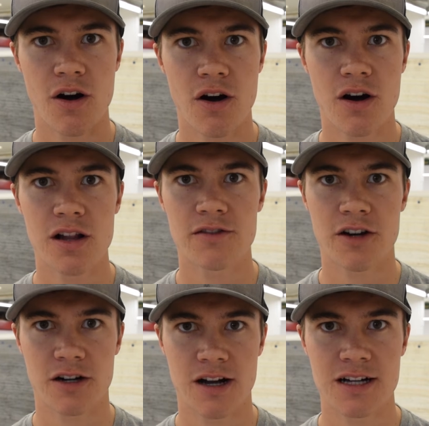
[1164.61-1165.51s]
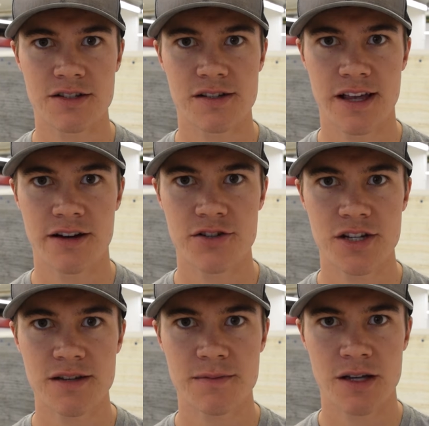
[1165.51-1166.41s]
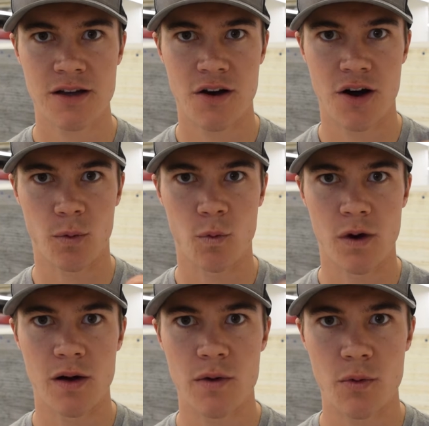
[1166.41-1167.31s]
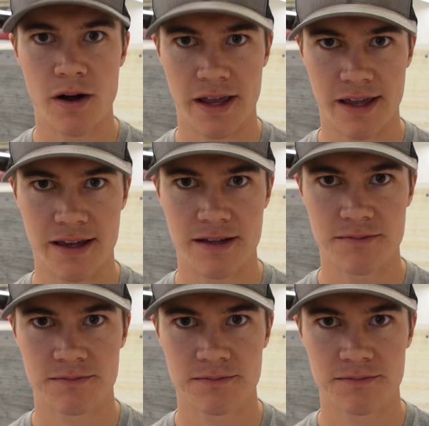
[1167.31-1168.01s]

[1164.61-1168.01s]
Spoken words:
all of our conscious energy on what we want to hit.